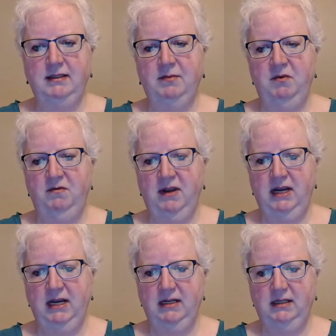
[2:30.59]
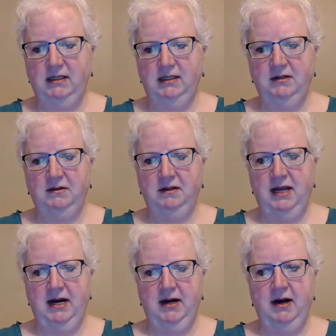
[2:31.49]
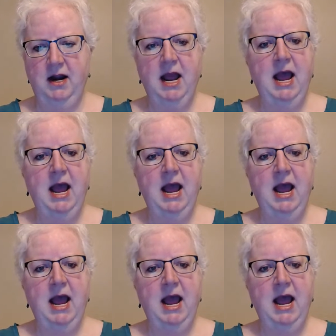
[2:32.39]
some of it is still there.